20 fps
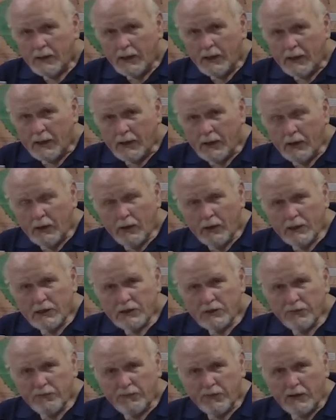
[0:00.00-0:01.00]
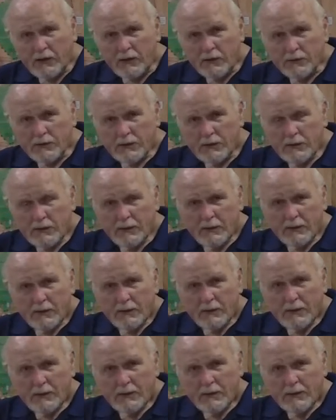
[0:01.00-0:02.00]
I always felt
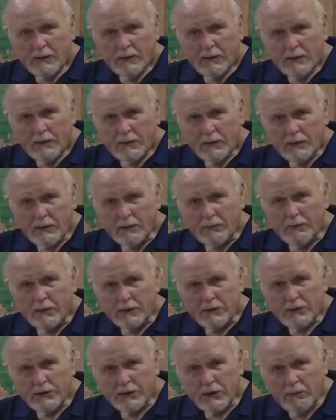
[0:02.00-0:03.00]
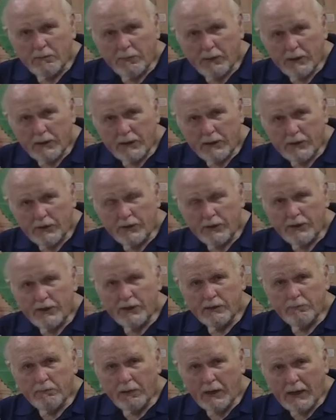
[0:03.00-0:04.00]
that when somebody could
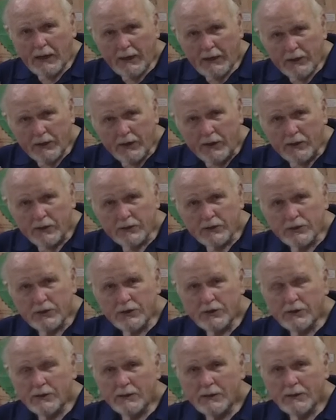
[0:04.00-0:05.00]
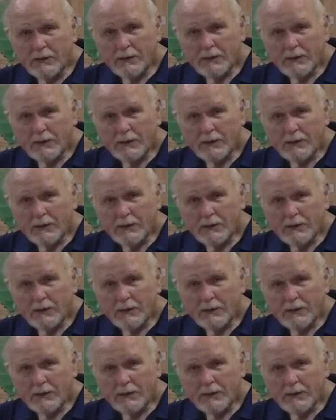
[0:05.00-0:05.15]
get by us